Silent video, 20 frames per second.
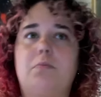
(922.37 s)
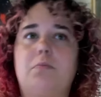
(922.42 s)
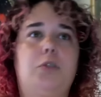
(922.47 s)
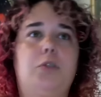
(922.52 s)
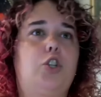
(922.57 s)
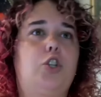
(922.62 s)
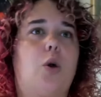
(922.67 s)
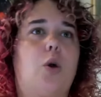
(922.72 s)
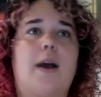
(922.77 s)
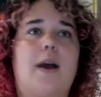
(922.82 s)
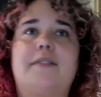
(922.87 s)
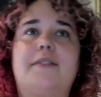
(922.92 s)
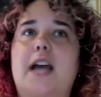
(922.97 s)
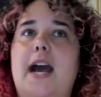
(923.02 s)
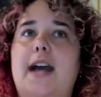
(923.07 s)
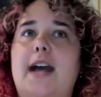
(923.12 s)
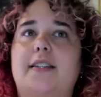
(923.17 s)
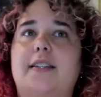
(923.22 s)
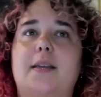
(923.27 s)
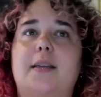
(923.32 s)
You don't have to
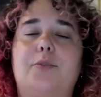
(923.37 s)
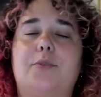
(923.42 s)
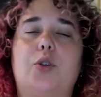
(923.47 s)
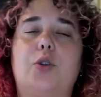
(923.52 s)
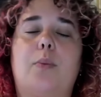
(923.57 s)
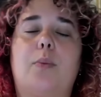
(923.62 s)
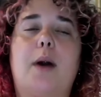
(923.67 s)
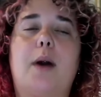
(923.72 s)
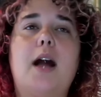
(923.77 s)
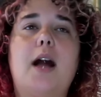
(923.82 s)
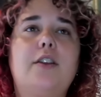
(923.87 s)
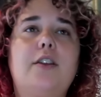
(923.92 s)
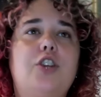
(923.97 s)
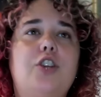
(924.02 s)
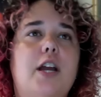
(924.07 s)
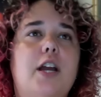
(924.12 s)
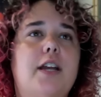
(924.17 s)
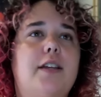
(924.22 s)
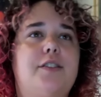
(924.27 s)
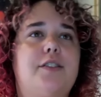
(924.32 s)
ask them to
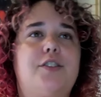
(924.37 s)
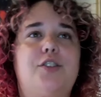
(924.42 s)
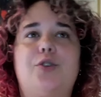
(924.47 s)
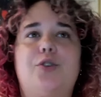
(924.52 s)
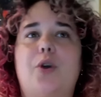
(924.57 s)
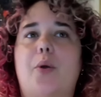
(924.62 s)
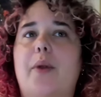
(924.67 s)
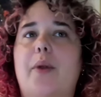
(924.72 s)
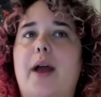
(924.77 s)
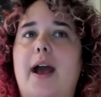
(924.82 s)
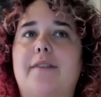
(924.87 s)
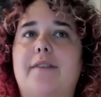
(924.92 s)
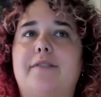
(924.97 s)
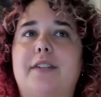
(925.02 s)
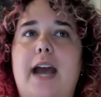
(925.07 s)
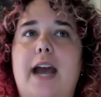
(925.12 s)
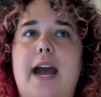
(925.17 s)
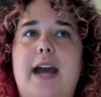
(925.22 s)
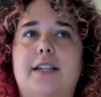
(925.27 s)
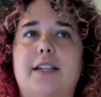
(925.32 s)
apologize. You don't have
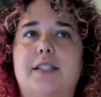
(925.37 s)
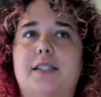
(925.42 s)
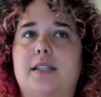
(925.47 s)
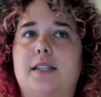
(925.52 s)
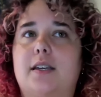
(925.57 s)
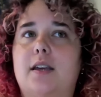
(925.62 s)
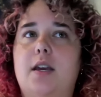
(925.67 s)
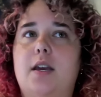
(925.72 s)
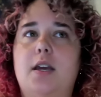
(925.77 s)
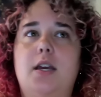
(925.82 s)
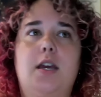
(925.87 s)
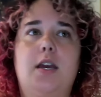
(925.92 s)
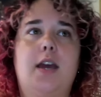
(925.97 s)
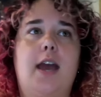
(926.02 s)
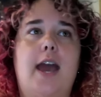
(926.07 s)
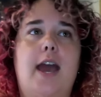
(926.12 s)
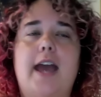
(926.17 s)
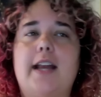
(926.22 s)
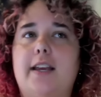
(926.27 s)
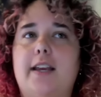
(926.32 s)
to ask
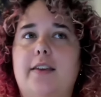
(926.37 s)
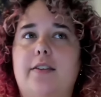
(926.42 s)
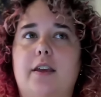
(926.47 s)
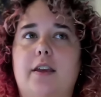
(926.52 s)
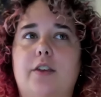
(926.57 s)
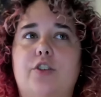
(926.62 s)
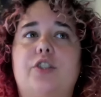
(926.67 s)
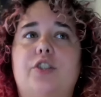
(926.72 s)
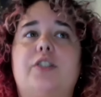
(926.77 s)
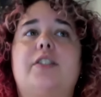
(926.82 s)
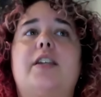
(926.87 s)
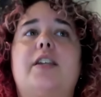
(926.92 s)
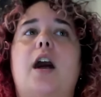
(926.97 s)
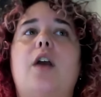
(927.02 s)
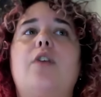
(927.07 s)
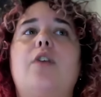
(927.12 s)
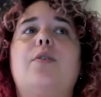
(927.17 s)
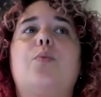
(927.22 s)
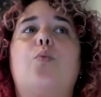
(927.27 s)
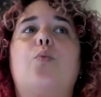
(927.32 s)
anything. Just
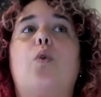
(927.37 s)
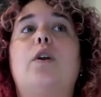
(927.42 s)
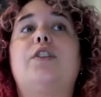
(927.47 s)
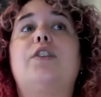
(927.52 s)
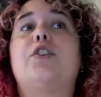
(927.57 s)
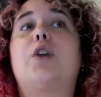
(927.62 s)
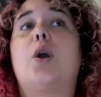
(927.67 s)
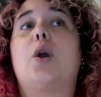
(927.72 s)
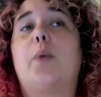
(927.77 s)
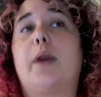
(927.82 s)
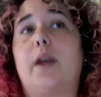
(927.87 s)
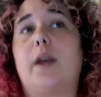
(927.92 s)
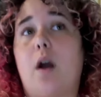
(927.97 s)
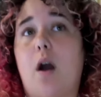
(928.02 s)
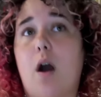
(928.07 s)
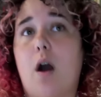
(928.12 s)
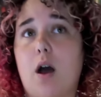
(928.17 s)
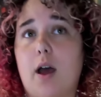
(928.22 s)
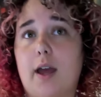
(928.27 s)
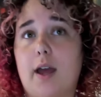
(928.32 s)
tell them what's going
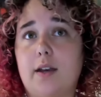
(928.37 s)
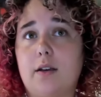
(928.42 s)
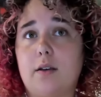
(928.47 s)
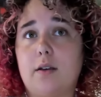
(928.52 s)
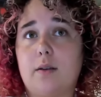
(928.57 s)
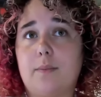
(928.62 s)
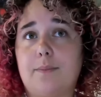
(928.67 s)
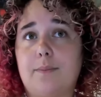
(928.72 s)
on.